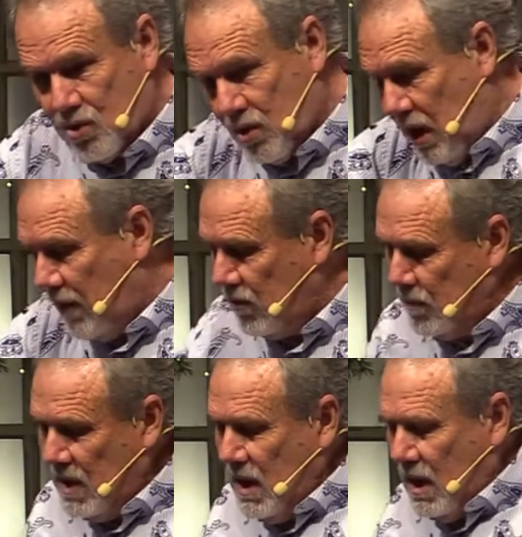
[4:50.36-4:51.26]
will have
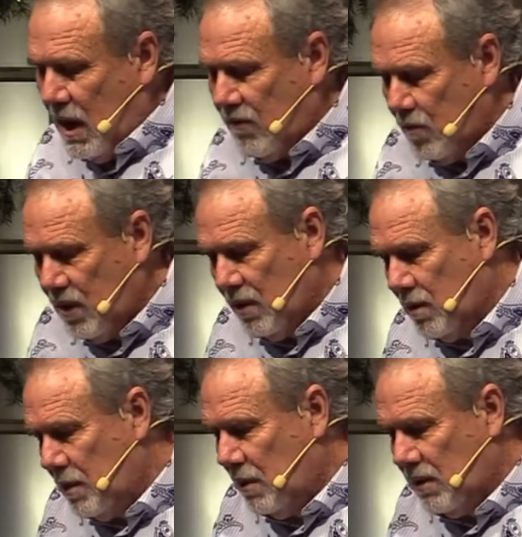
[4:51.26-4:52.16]
them have them there
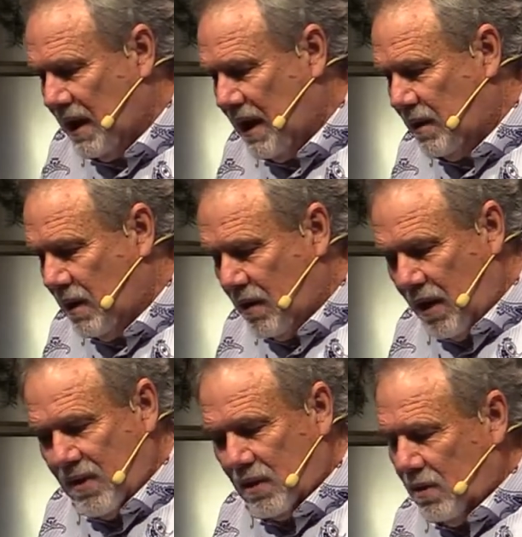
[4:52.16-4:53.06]
to be able to hand out. I
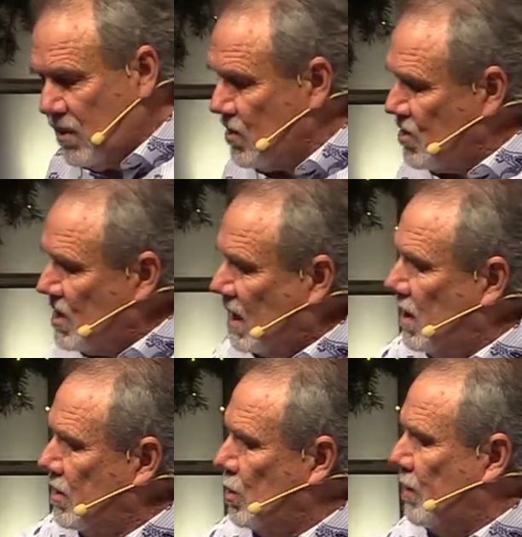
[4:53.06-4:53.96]
think those are stick on your